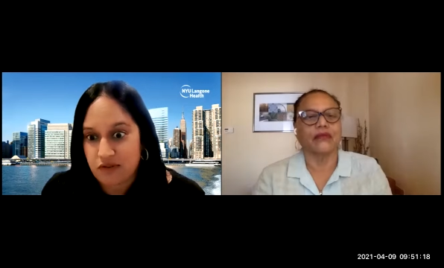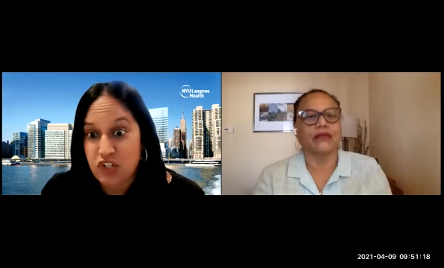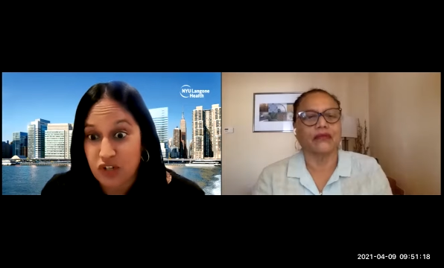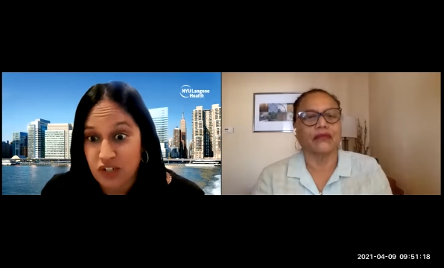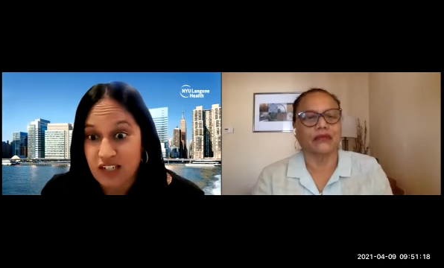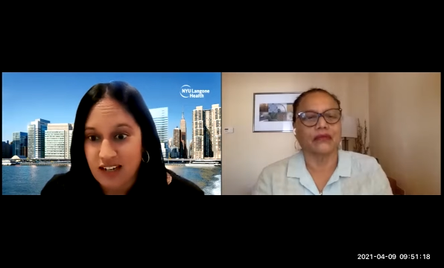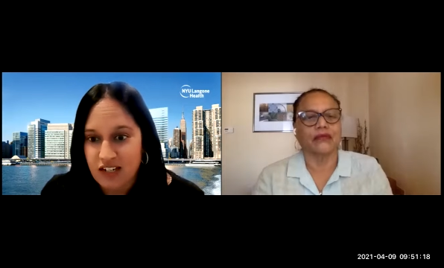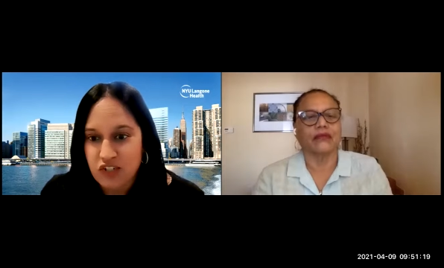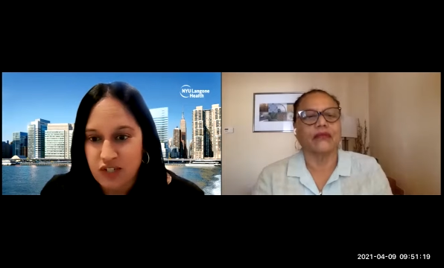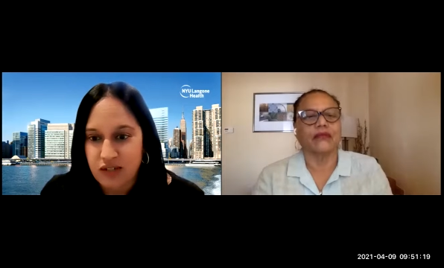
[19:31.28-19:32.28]
Speaker 1: of shared
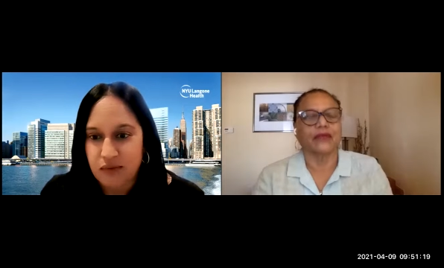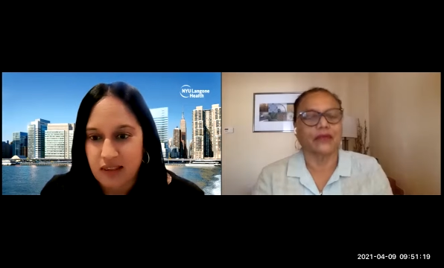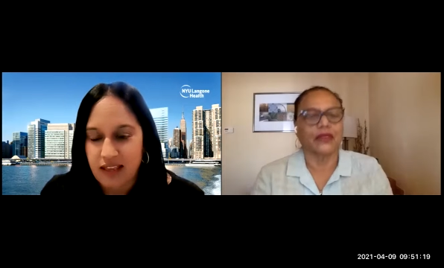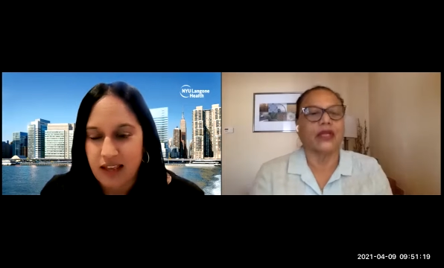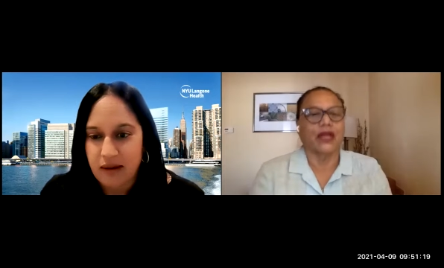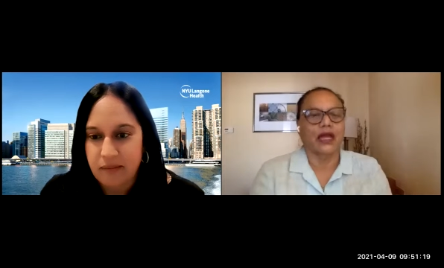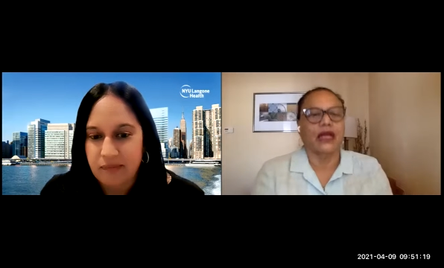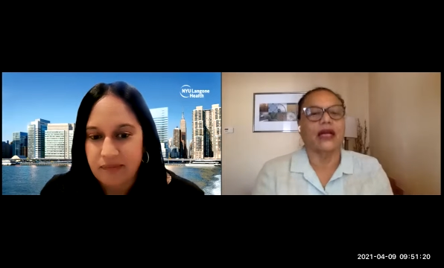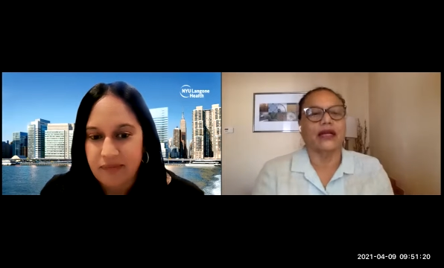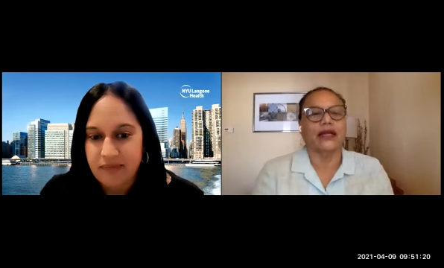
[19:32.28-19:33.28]
connection with them.
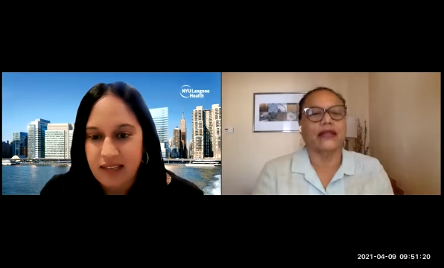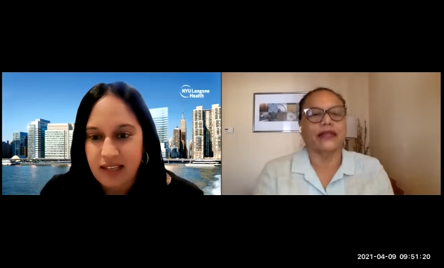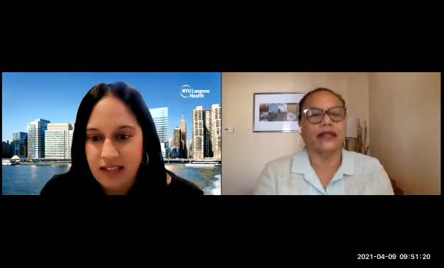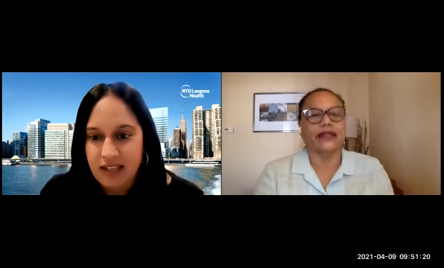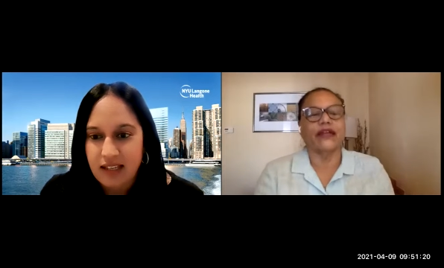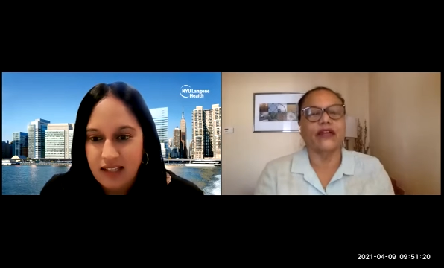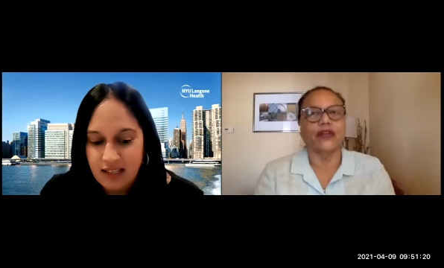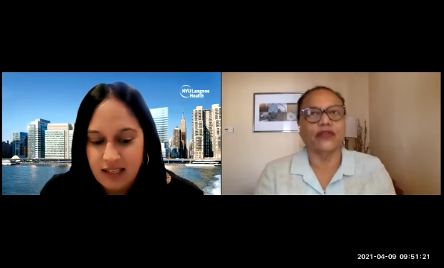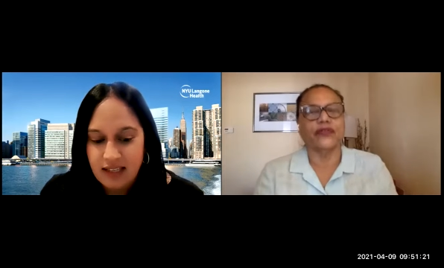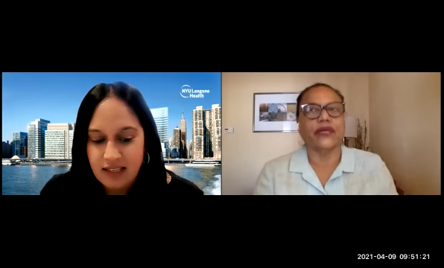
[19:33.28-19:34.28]
Speaker 2: I, I think
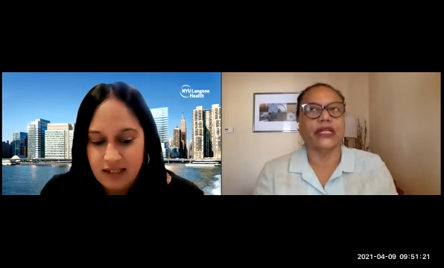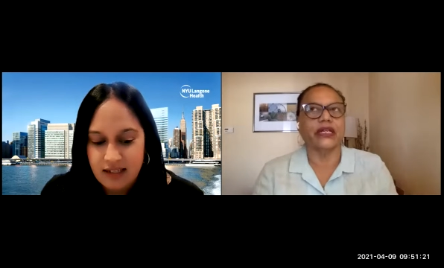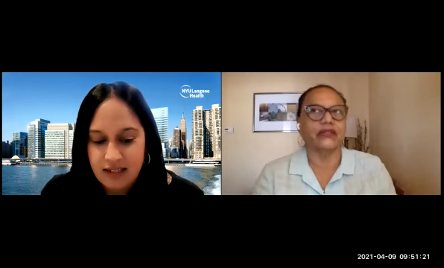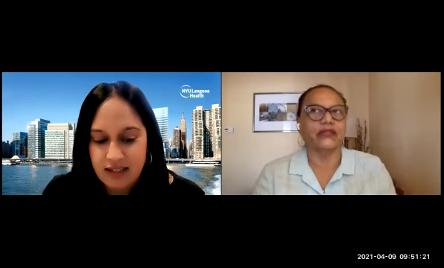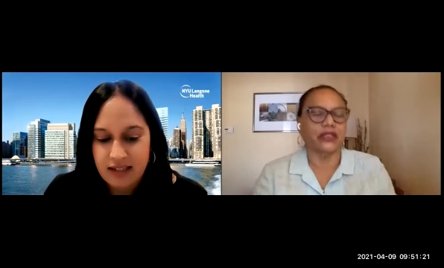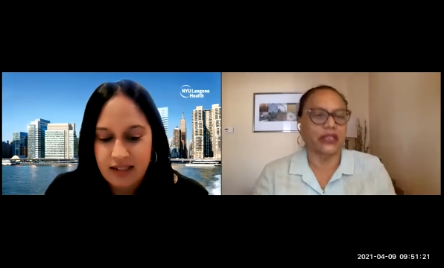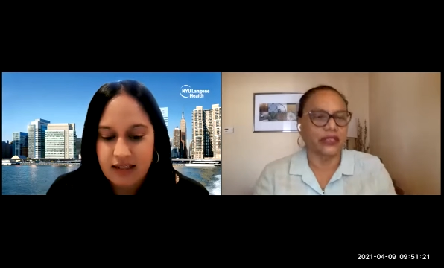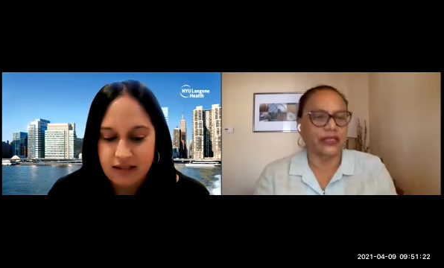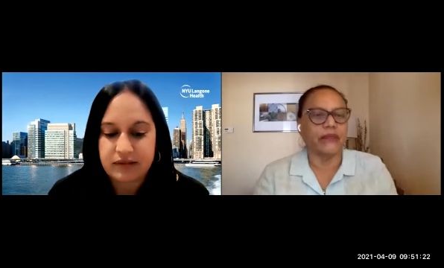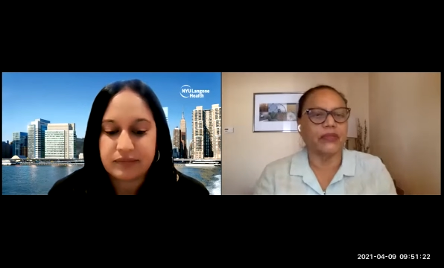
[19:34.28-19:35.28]
COVID right now is a good
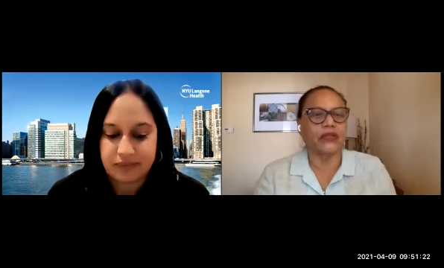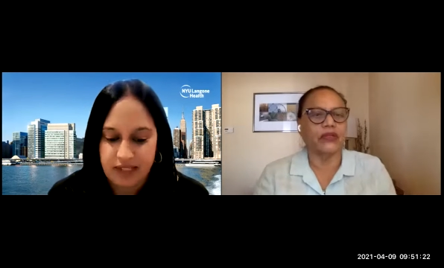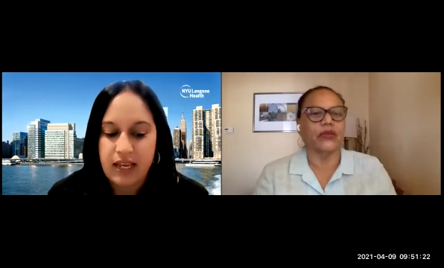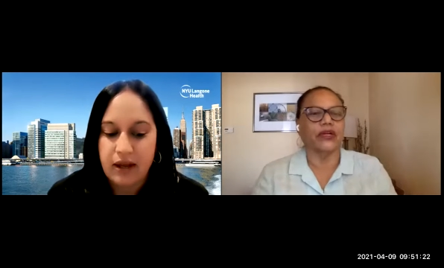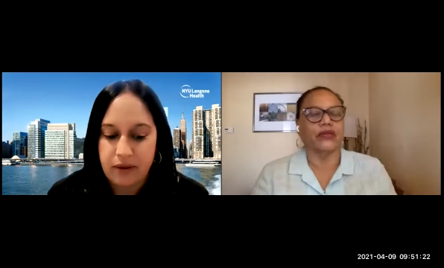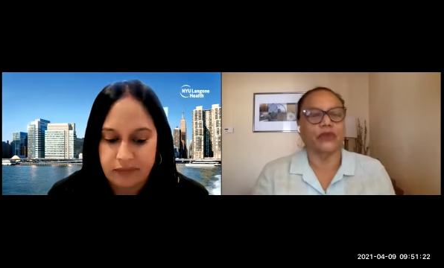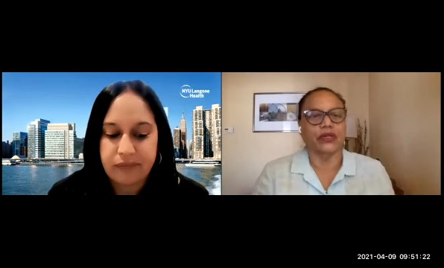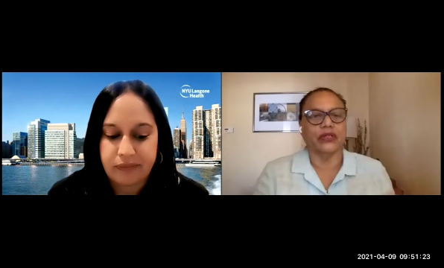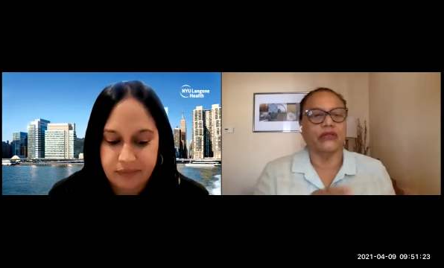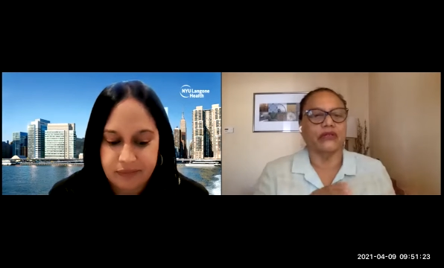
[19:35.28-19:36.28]
example where,
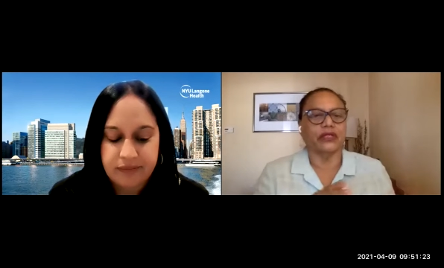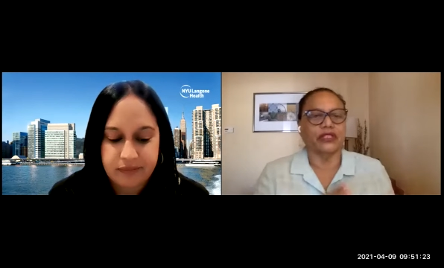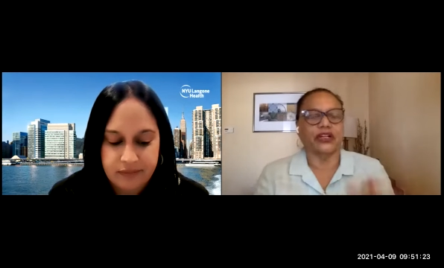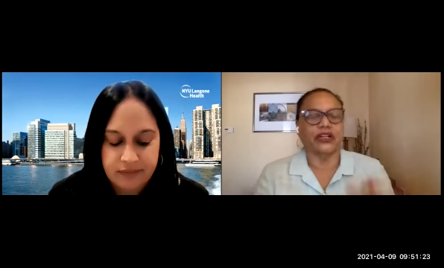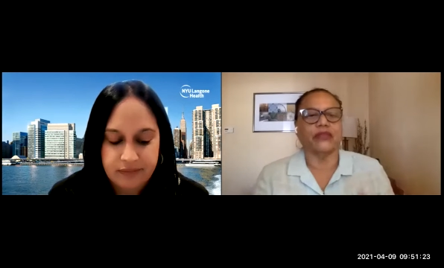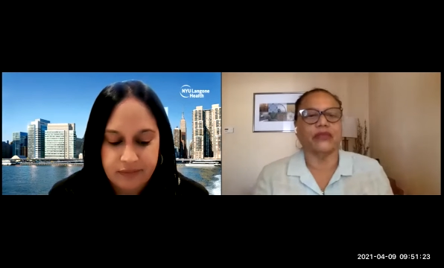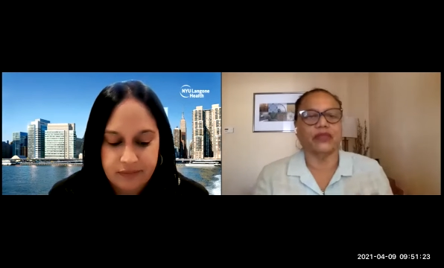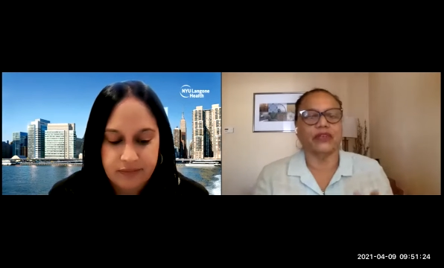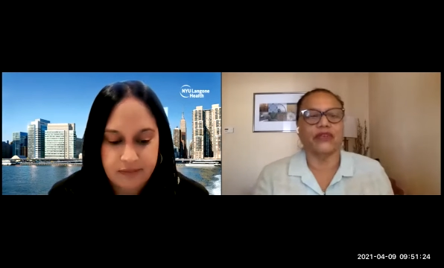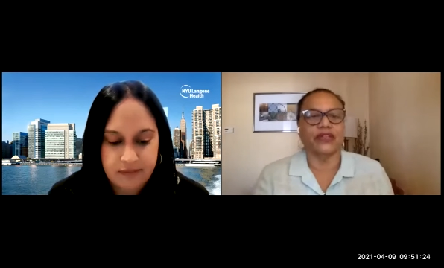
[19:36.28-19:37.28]
where we started with
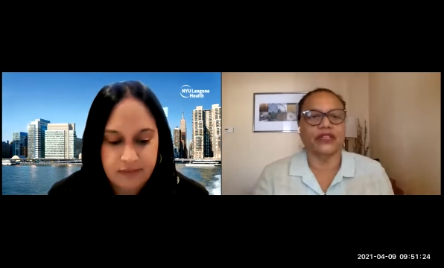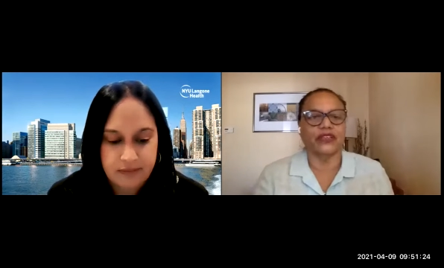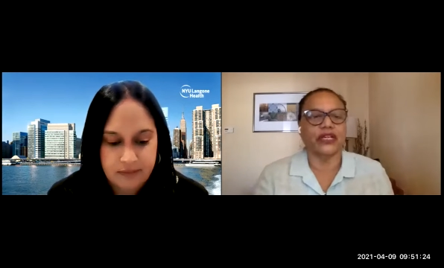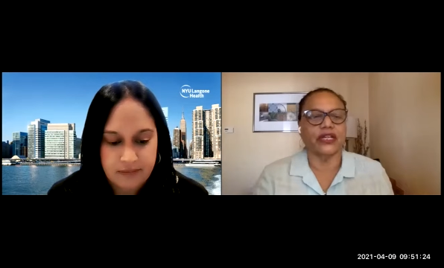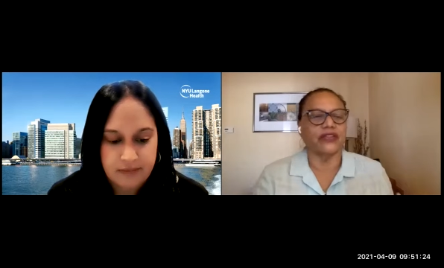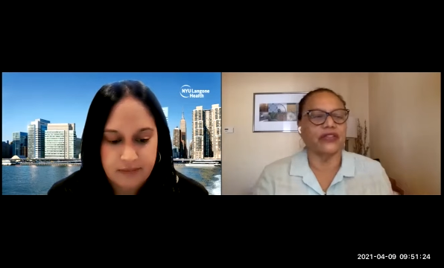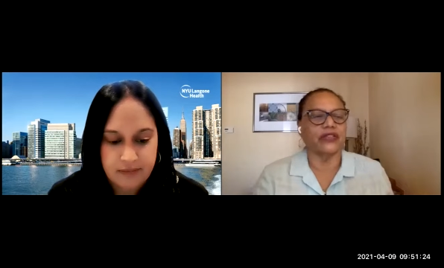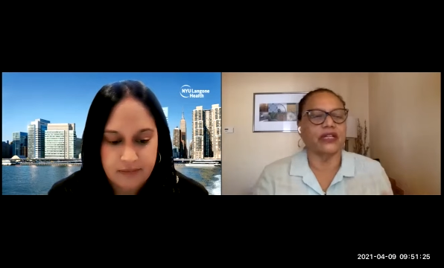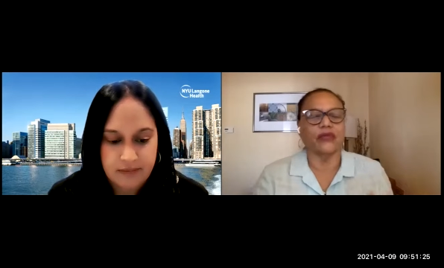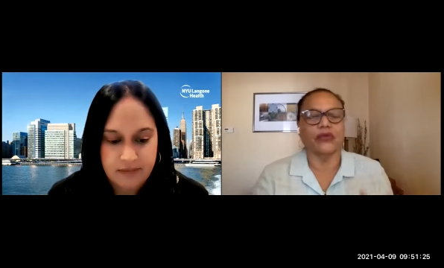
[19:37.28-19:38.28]
COVID education,
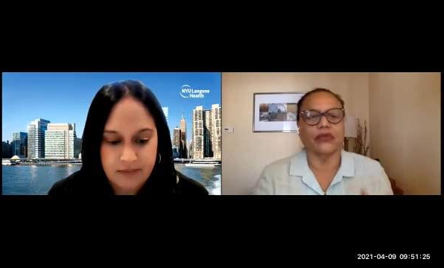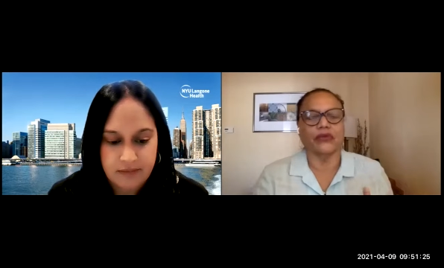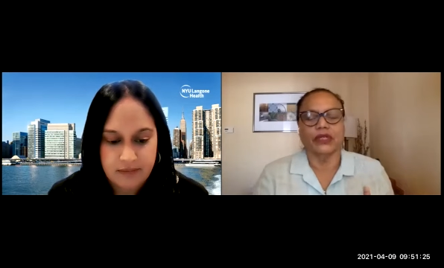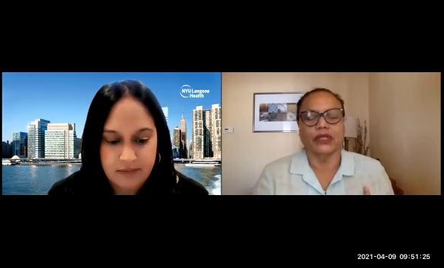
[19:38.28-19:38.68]
now we're